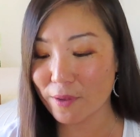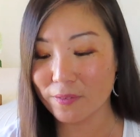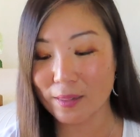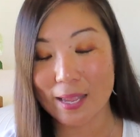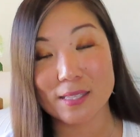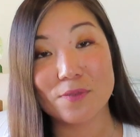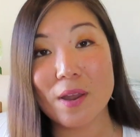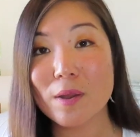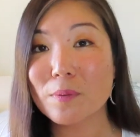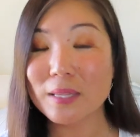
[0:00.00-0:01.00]
I feel like it's
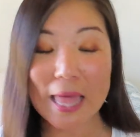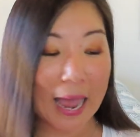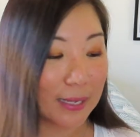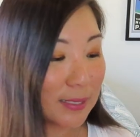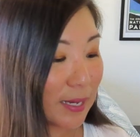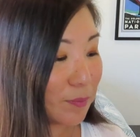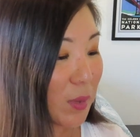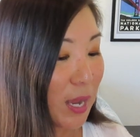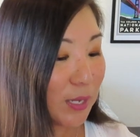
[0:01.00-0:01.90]
very relaxing.